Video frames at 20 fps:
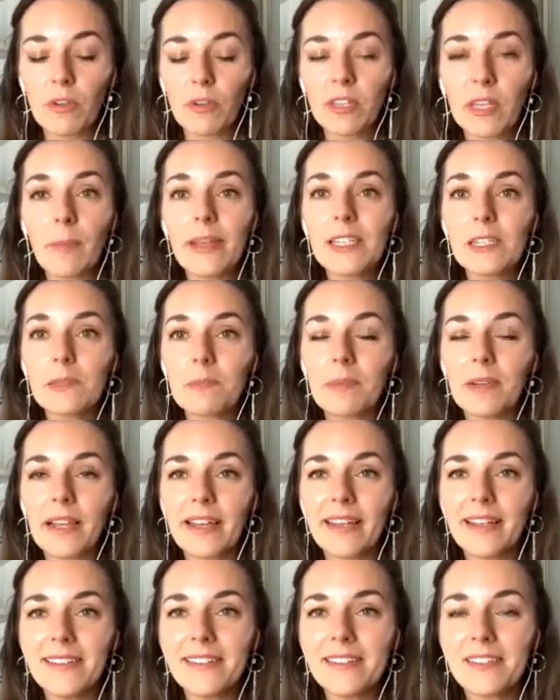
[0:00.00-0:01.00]
best
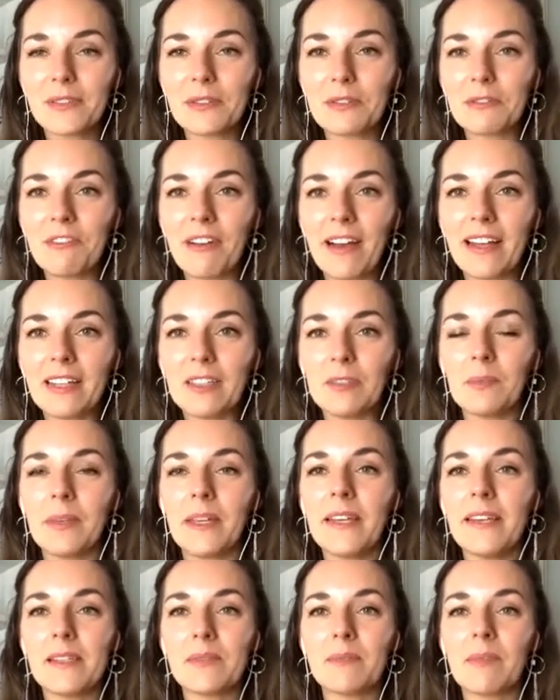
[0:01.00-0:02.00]
place to find
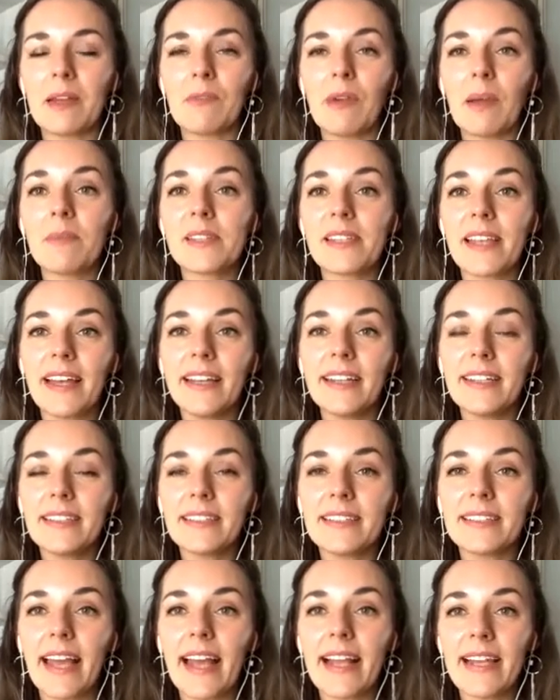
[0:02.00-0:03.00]
me is my website,
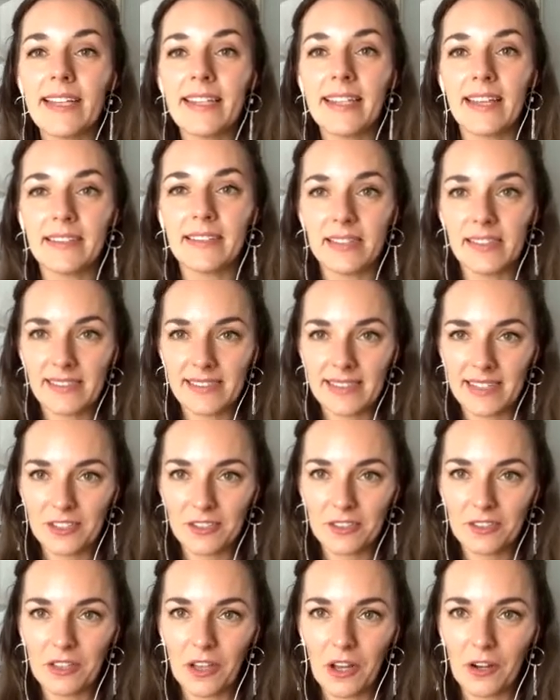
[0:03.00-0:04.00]

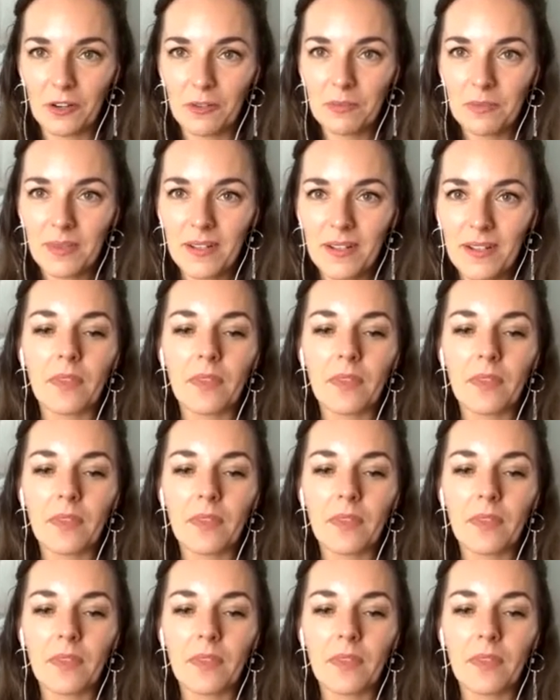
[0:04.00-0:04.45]
helenanista.com.